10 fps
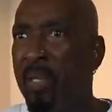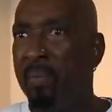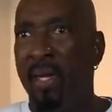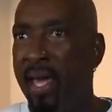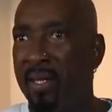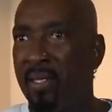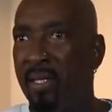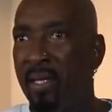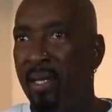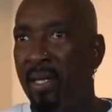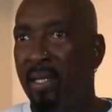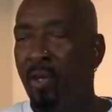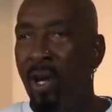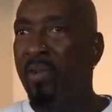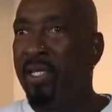PBS. So
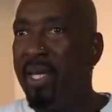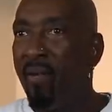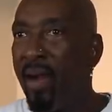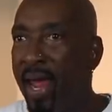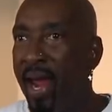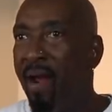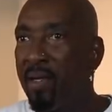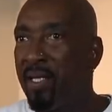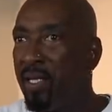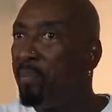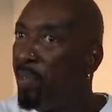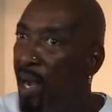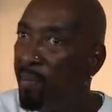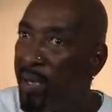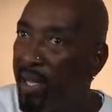it was never aired to the
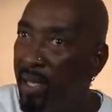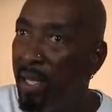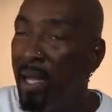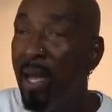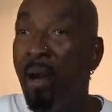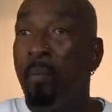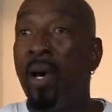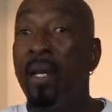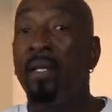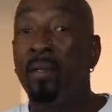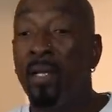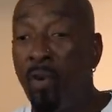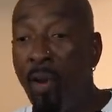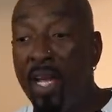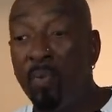public. But the
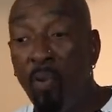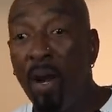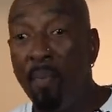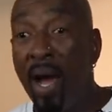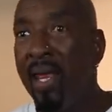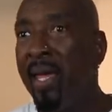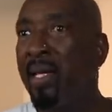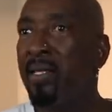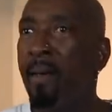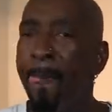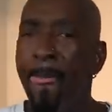crazy part about it is,